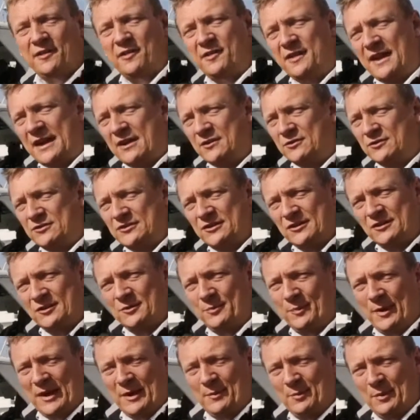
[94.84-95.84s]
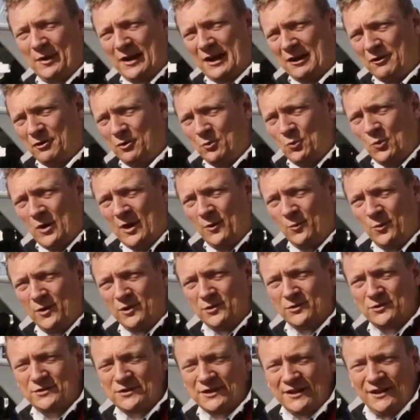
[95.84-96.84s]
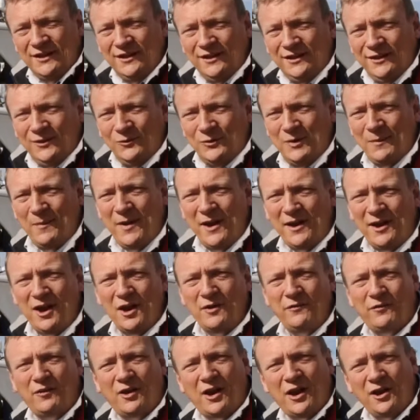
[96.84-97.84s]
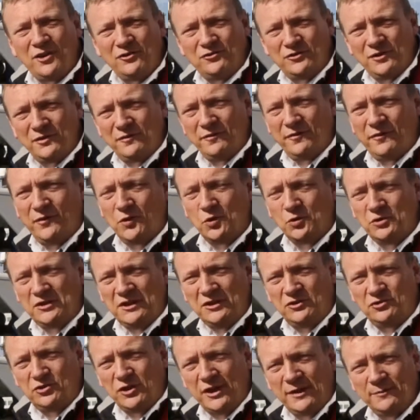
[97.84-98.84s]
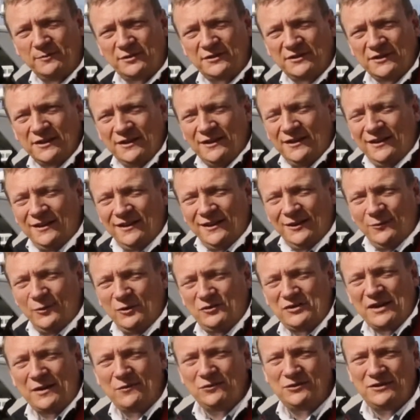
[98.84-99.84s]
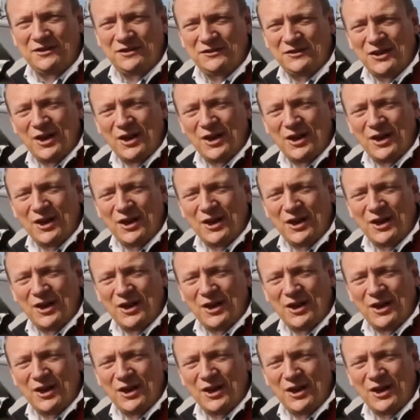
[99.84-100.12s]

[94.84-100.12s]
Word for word: thousand people out on wet wheels we made over 140 trips. We travelled to